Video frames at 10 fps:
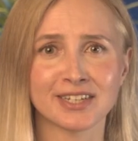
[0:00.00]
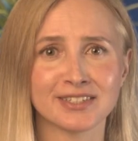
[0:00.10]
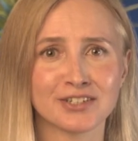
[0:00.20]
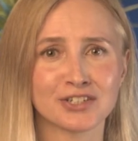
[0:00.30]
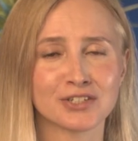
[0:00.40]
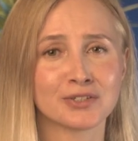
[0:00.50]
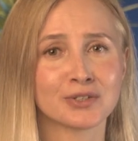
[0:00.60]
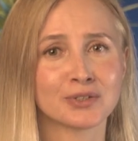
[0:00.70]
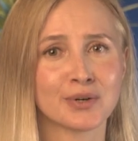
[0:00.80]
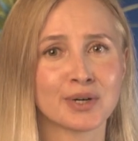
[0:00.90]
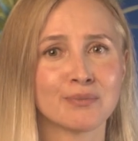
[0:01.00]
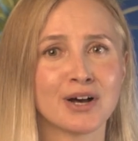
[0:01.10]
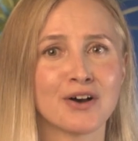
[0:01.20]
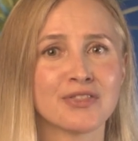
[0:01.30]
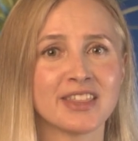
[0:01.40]
conditional to talk
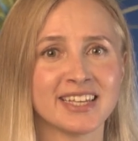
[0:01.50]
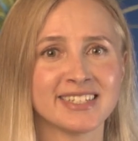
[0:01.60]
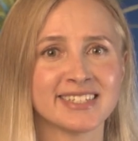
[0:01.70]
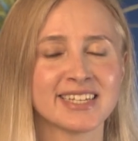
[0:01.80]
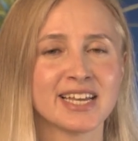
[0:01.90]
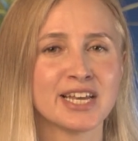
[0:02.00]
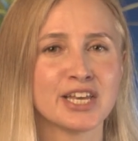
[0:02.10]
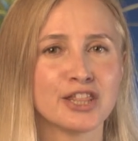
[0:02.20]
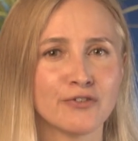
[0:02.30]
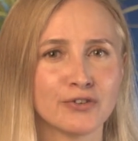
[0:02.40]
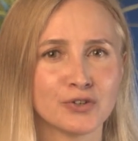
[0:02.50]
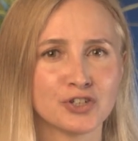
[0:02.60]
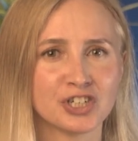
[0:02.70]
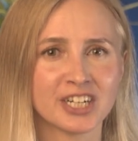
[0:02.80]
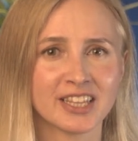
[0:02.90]
about things in the
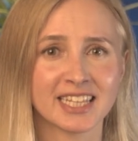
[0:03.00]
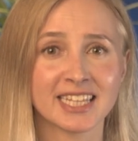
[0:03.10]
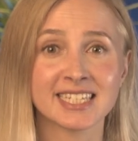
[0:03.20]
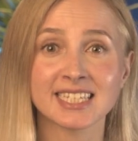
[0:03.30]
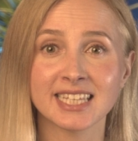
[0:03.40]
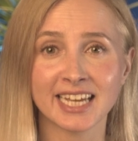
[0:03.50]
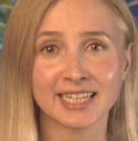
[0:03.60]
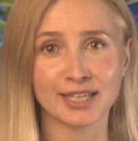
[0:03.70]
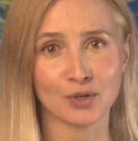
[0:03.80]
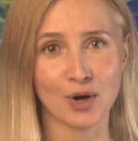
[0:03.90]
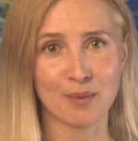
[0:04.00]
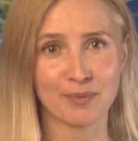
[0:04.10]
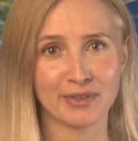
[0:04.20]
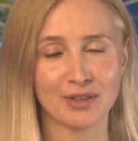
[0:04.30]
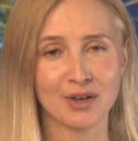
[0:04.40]
future that is likely to
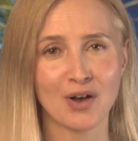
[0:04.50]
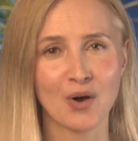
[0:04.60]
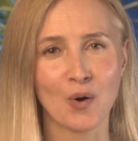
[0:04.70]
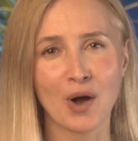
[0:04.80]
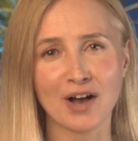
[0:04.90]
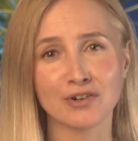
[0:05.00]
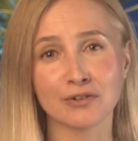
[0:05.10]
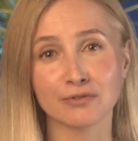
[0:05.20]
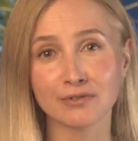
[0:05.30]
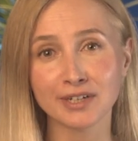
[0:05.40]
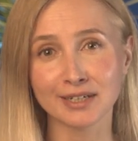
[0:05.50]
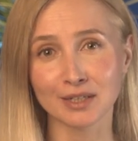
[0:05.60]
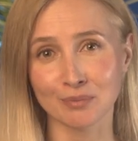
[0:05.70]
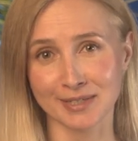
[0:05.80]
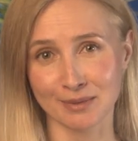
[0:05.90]
happen or have a
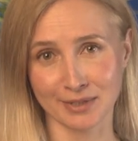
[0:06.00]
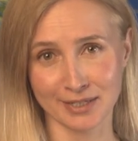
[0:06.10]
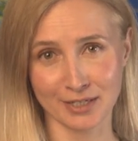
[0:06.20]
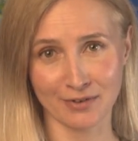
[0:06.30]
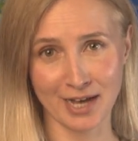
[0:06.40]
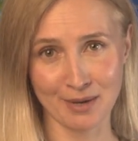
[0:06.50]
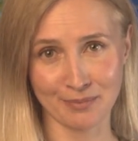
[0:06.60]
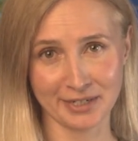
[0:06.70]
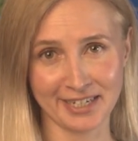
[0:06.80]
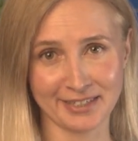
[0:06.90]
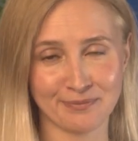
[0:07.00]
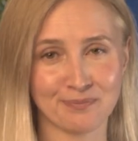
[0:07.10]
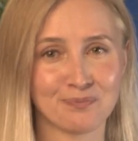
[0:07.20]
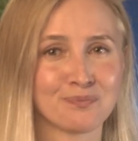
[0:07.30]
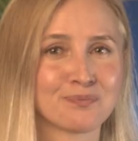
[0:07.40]
real possibility of happening.
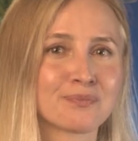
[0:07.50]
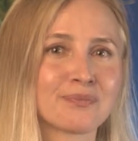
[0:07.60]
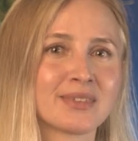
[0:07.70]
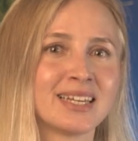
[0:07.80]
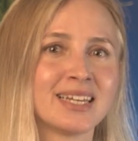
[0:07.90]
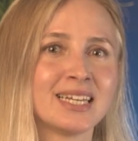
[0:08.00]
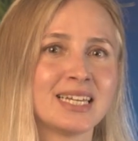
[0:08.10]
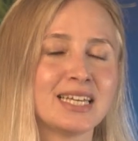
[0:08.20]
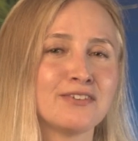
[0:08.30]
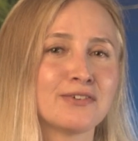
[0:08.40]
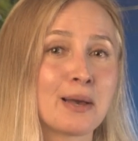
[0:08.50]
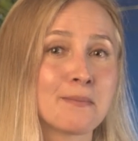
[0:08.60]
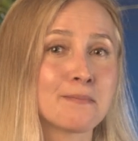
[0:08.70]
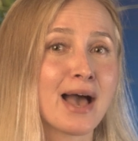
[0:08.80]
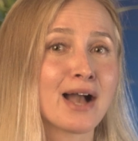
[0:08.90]
If
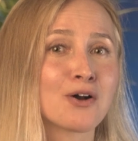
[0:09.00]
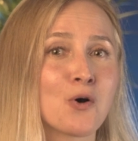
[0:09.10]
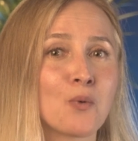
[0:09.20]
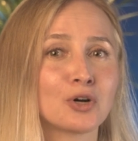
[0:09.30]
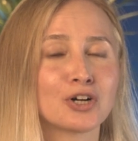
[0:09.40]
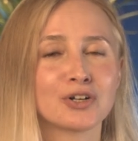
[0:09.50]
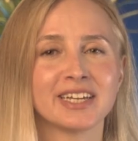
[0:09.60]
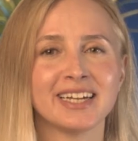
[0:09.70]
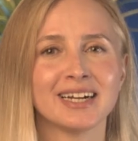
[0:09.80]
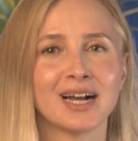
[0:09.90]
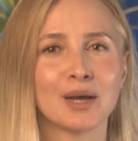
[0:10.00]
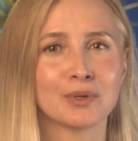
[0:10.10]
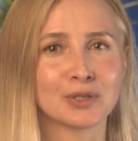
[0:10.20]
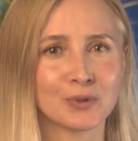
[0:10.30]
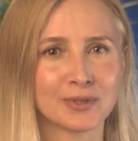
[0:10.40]
I'm back home early, I
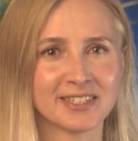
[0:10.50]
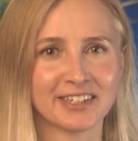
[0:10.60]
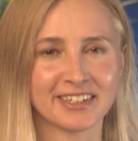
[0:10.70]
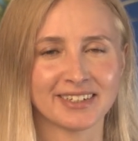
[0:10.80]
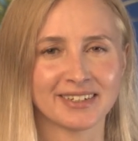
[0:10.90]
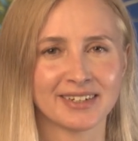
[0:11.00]
will cook dinner.